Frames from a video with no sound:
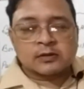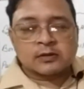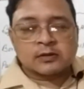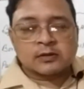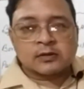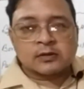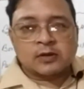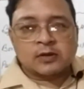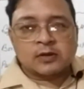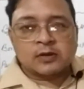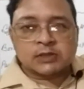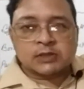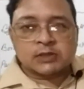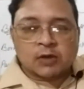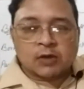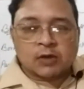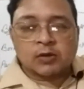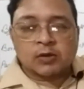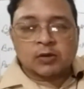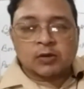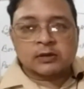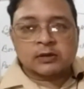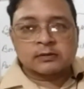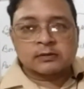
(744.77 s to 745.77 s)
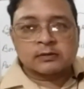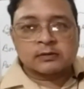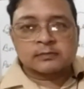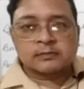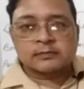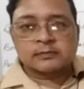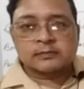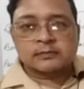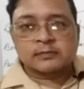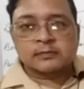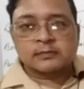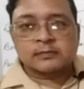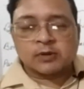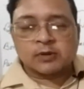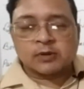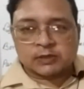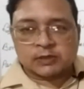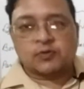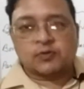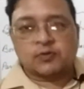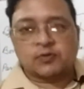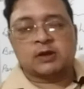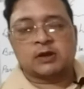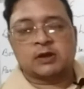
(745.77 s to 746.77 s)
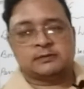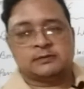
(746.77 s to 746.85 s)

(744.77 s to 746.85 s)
on the hook on the wall.